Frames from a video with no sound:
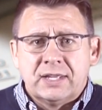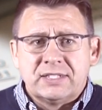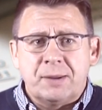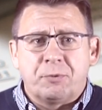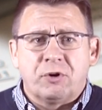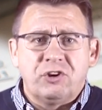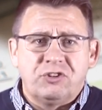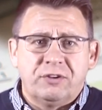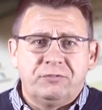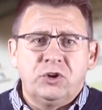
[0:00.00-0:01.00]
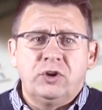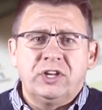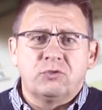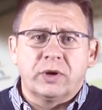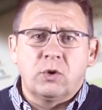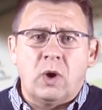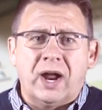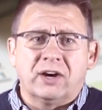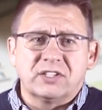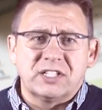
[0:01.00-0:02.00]
Separation of duties
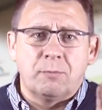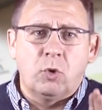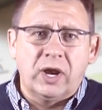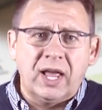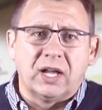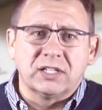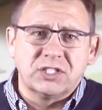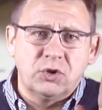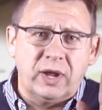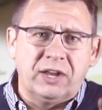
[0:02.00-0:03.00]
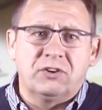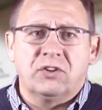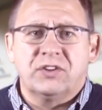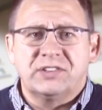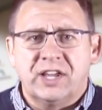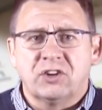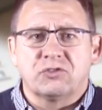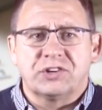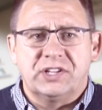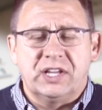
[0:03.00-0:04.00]
requires someone else to enter the sales
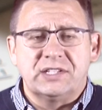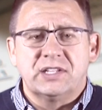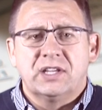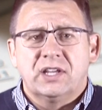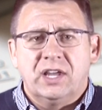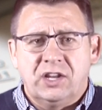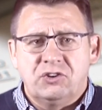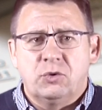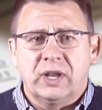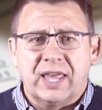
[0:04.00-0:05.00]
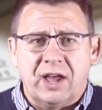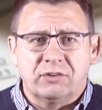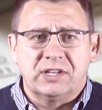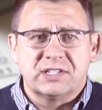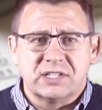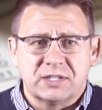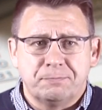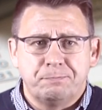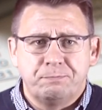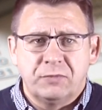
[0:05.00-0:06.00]
receipts into an accounting system.
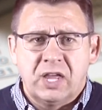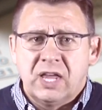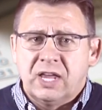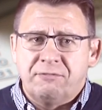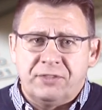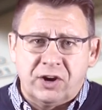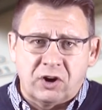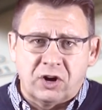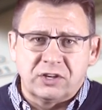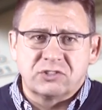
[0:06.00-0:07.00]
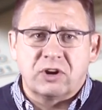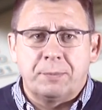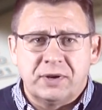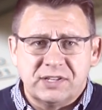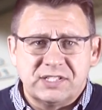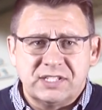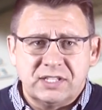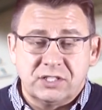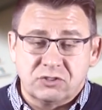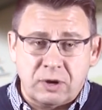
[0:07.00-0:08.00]
If there are
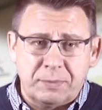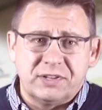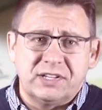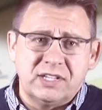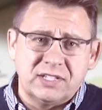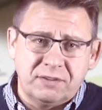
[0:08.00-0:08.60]
discrepancies, an